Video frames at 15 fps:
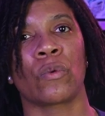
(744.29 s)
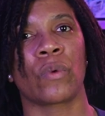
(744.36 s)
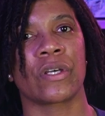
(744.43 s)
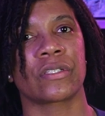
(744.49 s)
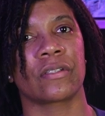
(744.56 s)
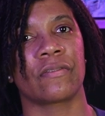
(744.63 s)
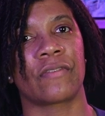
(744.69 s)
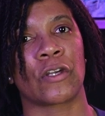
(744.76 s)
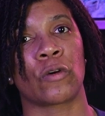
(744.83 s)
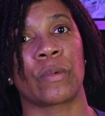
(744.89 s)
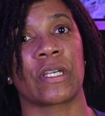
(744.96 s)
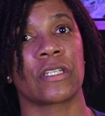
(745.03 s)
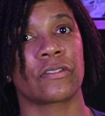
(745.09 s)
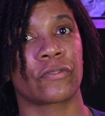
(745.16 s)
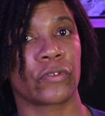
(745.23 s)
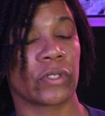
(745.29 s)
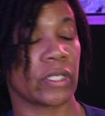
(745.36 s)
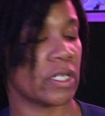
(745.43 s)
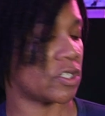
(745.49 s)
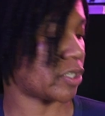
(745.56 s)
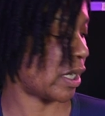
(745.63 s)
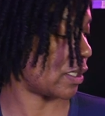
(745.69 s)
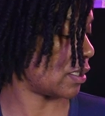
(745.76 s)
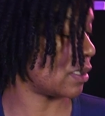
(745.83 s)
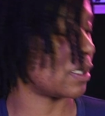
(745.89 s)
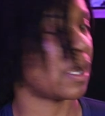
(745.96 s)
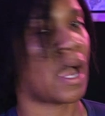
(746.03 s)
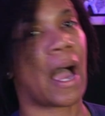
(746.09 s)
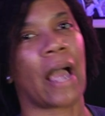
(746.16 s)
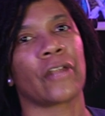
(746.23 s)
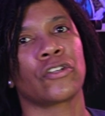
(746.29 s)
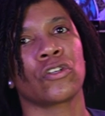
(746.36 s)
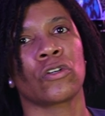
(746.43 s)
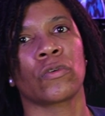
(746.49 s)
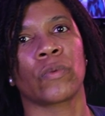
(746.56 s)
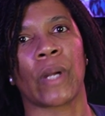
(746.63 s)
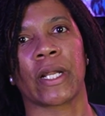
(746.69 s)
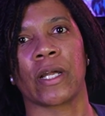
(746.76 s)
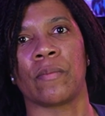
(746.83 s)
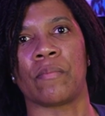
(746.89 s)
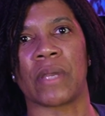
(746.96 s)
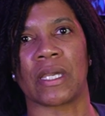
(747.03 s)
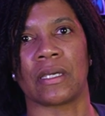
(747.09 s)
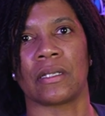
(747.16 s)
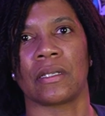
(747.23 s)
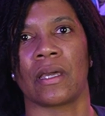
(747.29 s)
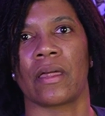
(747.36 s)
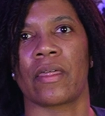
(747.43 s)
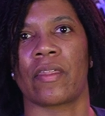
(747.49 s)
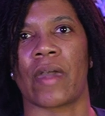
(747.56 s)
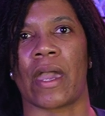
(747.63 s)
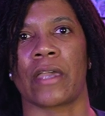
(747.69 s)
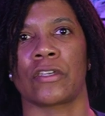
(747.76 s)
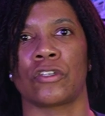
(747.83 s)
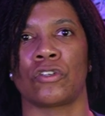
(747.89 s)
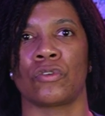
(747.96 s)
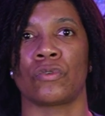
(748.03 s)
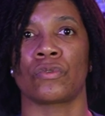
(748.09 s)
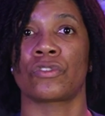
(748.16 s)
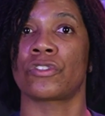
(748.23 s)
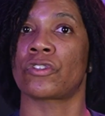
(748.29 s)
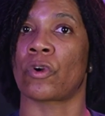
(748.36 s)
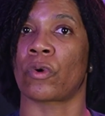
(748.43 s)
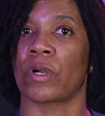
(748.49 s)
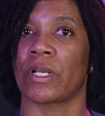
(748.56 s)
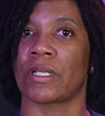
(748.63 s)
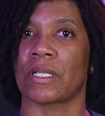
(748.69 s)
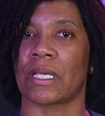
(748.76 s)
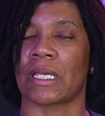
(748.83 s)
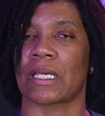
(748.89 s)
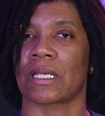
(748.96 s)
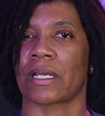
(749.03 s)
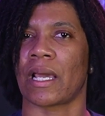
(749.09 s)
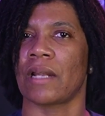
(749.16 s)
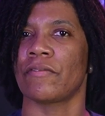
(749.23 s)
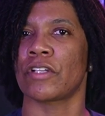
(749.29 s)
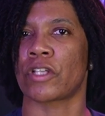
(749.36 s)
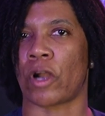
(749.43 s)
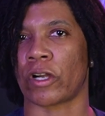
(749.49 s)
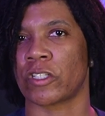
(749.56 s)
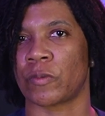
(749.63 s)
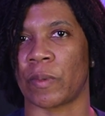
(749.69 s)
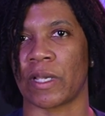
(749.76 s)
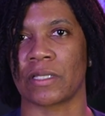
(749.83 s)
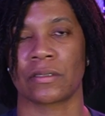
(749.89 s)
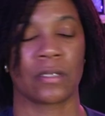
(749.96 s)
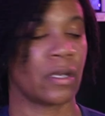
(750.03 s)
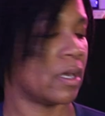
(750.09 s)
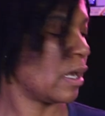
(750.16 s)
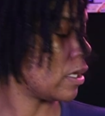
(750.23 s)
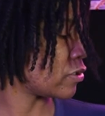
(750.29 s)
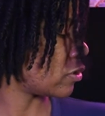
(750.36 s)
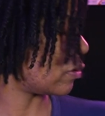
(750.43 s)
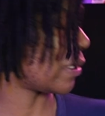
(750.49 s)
once the film is fully ejected, I do recommend that you store it in kind of a dark space. So